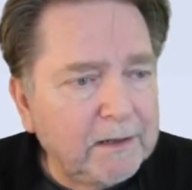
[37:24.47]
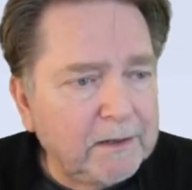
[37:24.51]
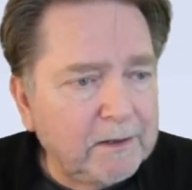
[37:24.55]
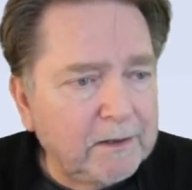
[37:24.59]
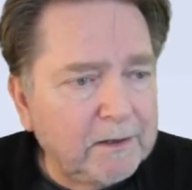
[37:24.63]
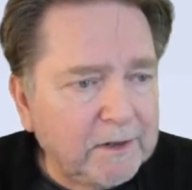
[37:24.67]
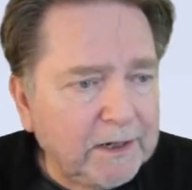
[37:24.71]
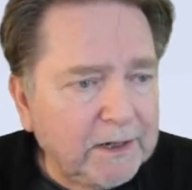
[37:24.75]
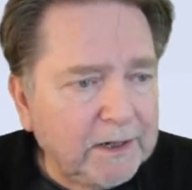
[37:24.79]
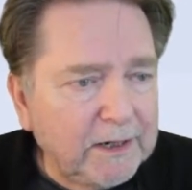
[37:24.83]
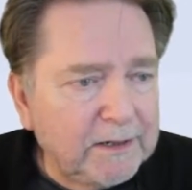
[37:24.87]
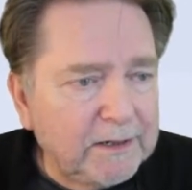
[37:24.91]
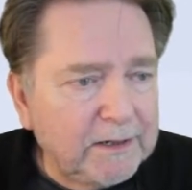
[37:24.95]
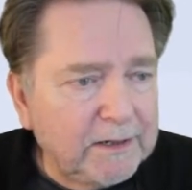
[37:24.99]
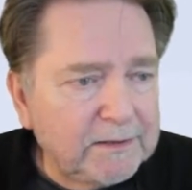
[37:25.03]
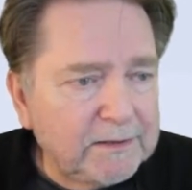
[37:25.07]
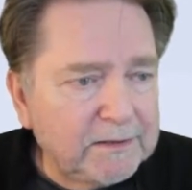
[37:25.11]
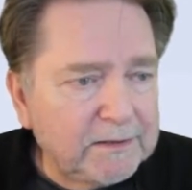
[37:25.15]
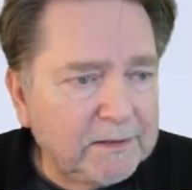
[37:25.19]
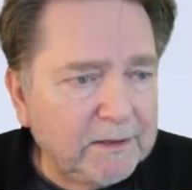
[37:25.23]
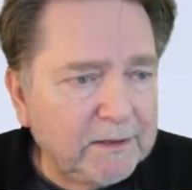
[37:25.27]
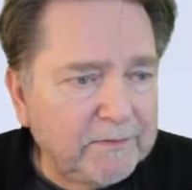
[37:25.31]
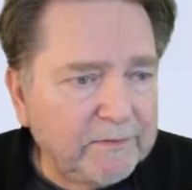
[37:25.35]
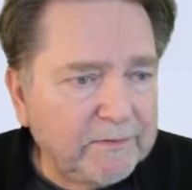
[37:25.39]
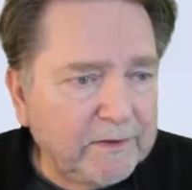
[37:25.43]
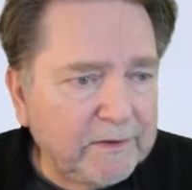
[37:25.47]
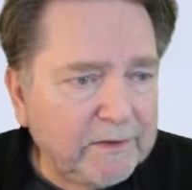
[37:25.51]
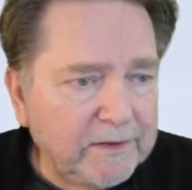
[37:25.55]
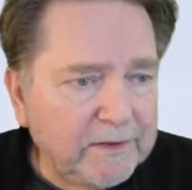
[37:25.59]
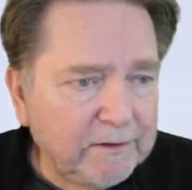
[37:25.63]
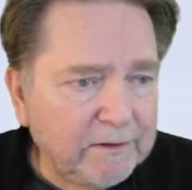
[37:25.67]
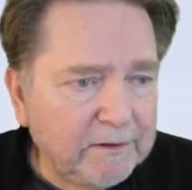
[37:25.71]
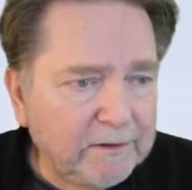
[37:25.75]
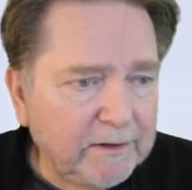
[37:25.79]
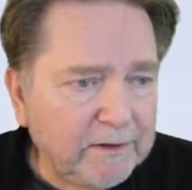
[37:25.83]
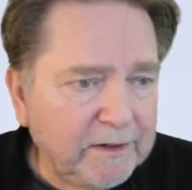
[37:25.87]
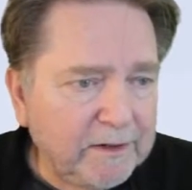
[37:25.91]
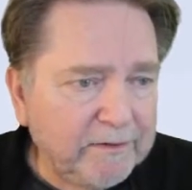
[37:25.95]
The rise of the
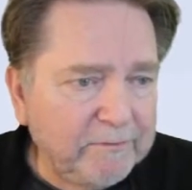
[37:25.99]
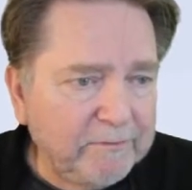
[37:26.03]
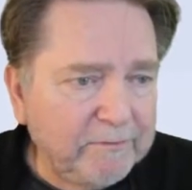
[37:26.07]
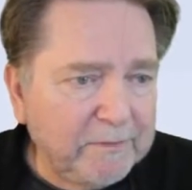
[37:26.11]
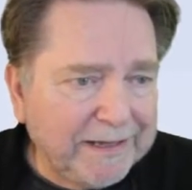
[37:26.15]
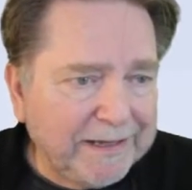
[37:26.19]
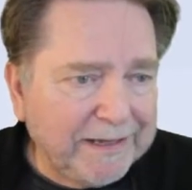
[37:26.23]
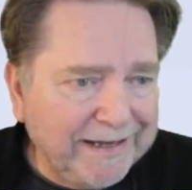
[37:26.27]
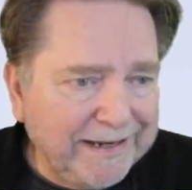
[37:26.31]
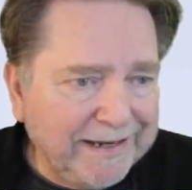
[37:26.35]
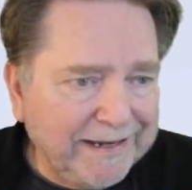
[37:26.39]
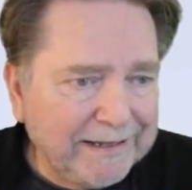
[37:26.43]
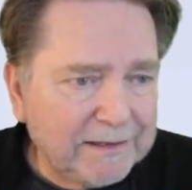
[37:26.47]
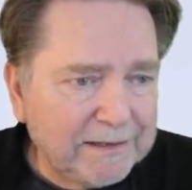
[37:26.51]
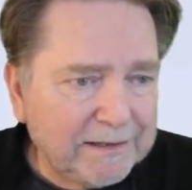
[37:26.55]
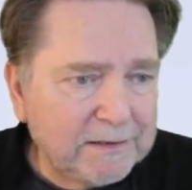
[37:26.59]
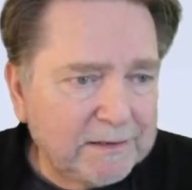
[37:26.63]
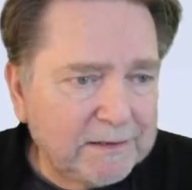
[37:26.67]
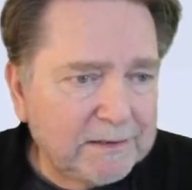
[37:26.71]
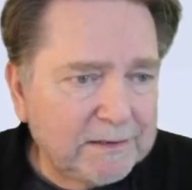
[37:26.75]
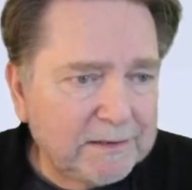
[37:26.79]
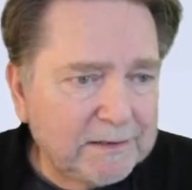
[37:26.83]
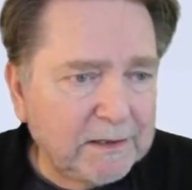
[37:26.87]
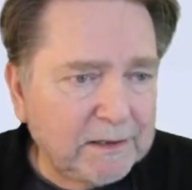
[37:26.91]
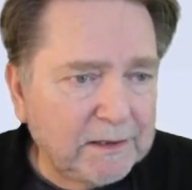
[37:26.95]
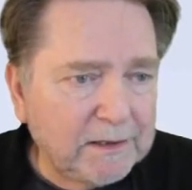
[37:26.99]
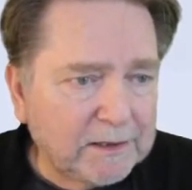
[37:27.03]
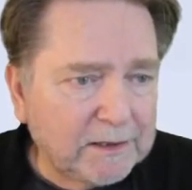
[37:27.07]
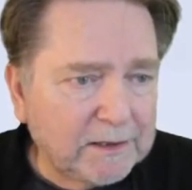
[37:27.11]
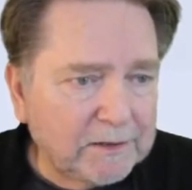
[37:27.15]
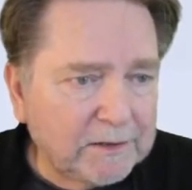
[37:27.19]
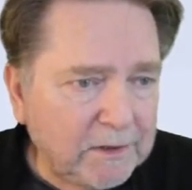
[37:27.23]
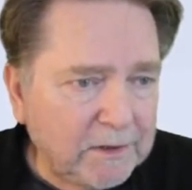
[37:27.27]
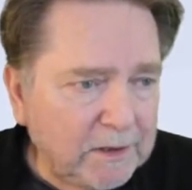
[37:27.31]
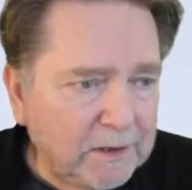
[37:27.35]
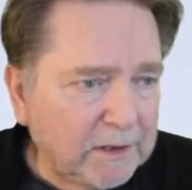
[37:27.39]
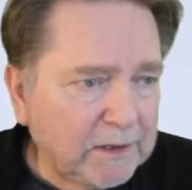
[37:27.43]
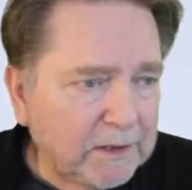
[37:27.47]
theory of mechanics and
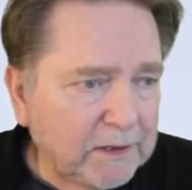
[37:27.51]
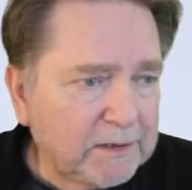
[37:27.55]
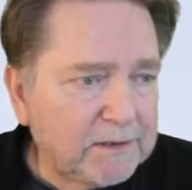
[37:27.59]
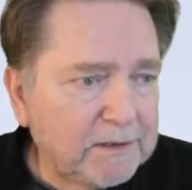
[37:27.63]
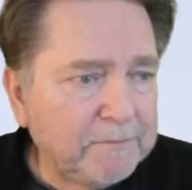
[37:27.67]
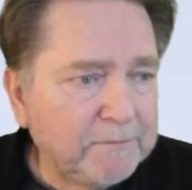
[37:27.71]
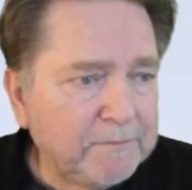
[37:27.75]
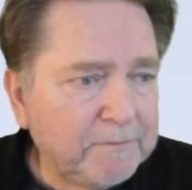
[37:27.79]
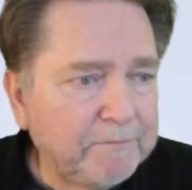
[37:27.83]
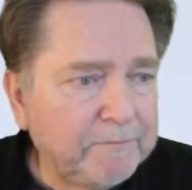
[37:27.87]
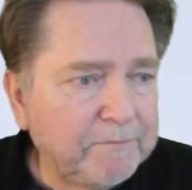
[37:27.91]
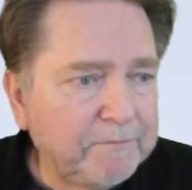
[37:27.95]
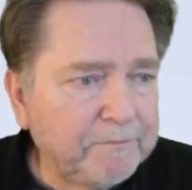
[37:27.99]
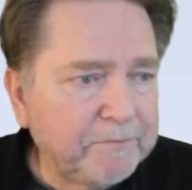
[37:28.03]
electronics,